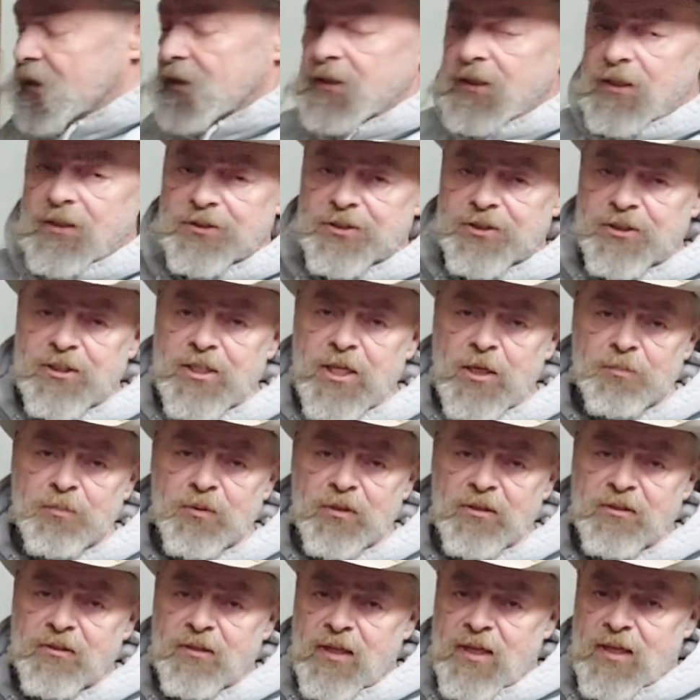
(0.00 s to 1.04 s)
There's a couple
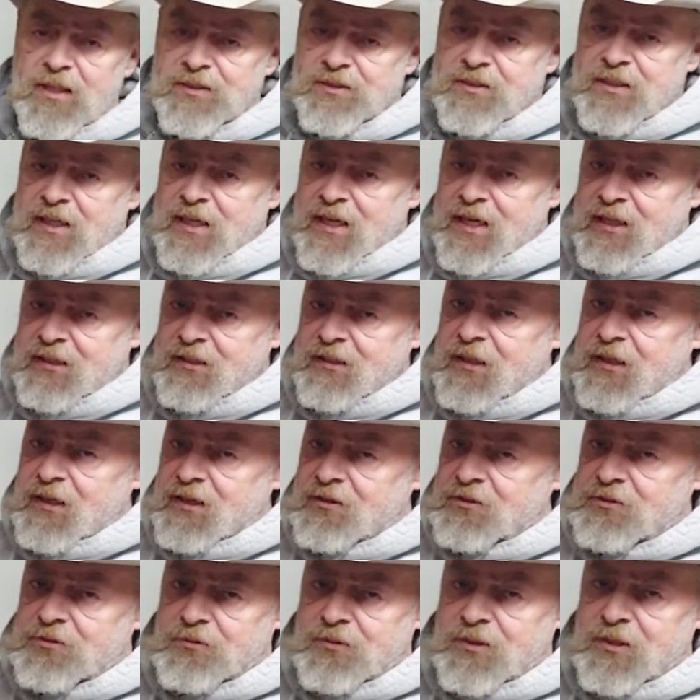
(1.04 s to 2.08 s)
of things that I
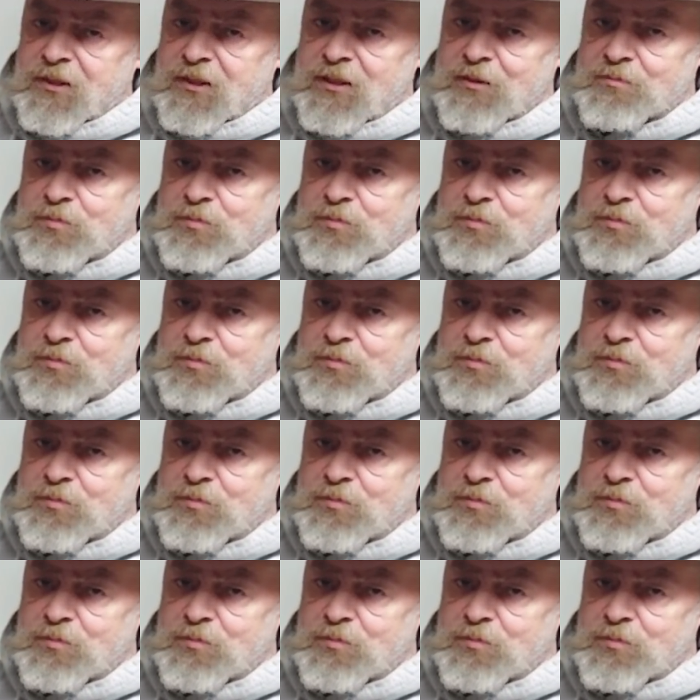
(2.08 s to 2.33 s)
think are real